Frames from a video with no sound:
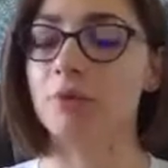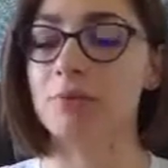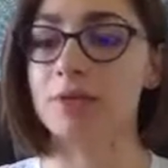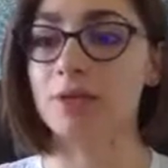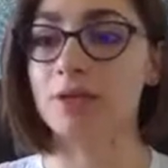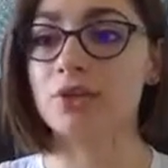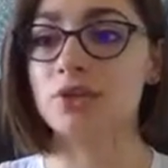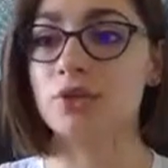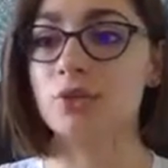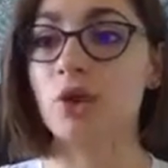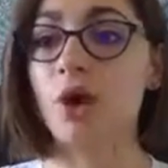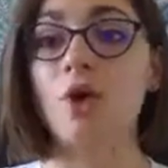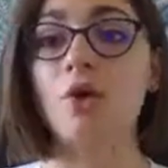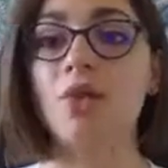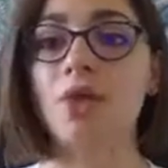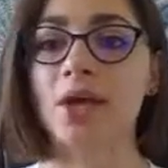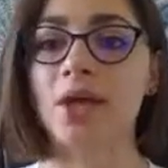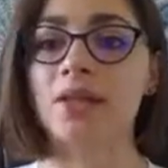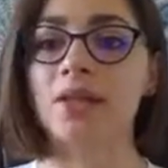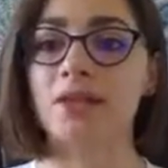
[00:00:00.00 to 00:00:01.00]
because you know
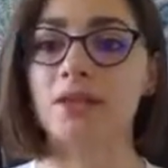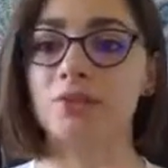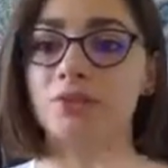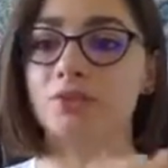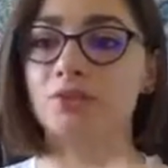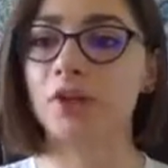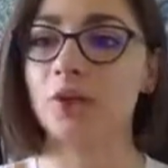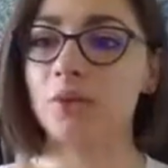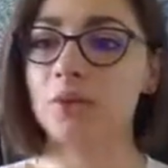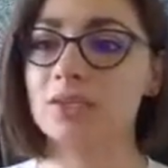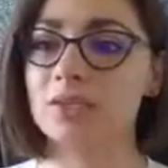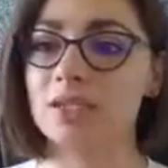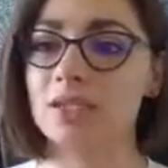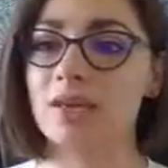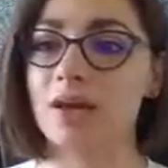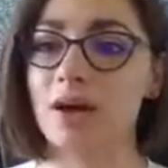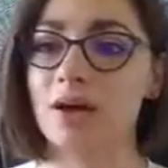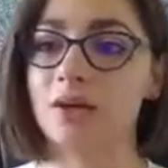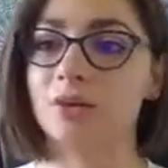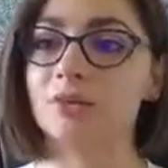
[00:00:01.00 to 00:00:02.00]
that the
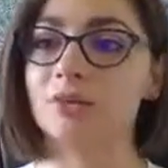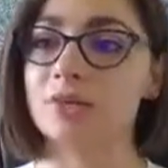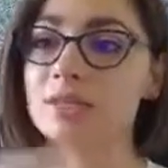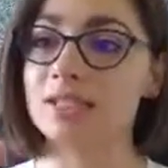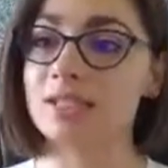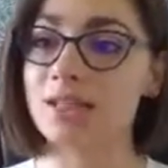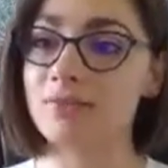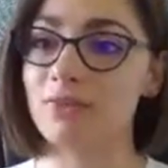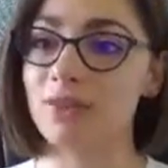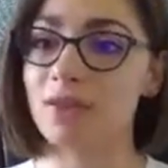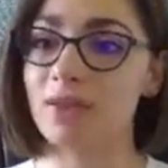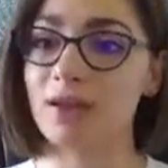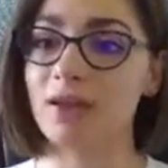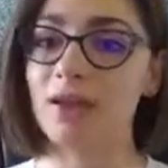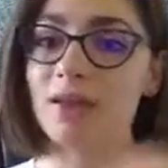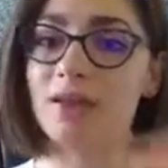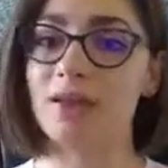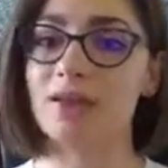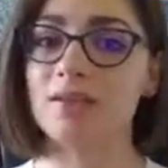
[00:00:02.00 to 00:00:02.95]
frequency of receiving